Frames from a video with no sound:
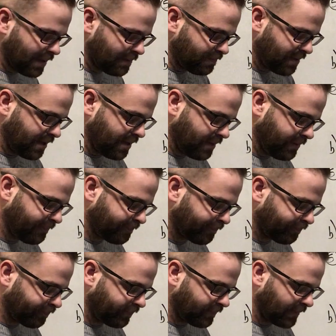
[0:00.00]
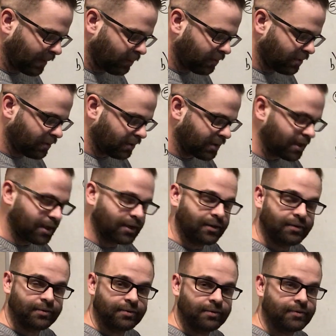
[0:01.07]
and B, we're
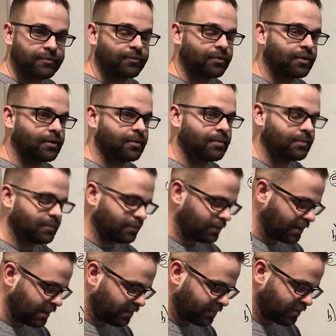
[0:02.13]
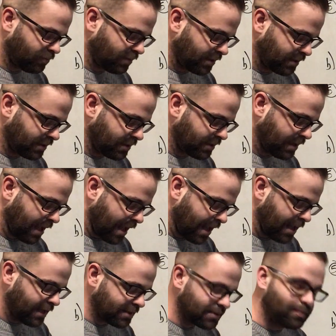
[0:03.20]
looking for between
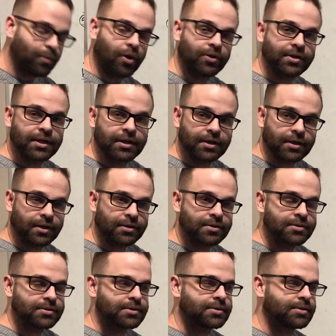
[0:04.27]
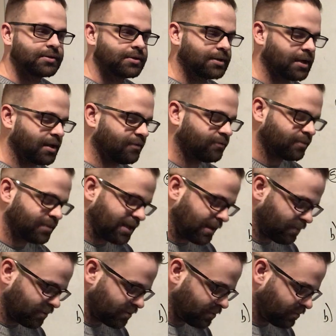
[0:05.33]
A is multi-conductors from
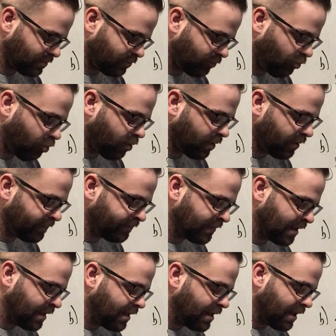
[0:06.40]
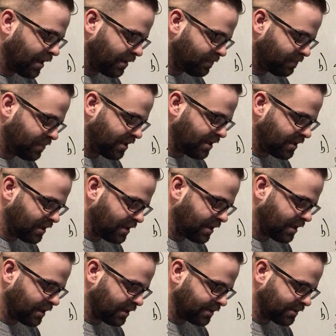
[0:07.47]
table 2 and 4, and B
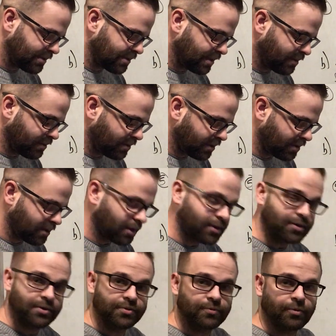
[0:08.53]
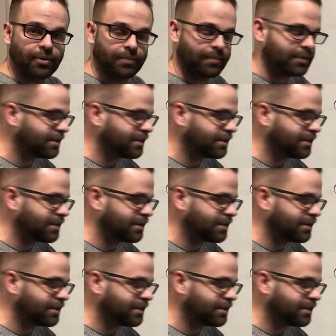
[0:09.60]
is single conductors from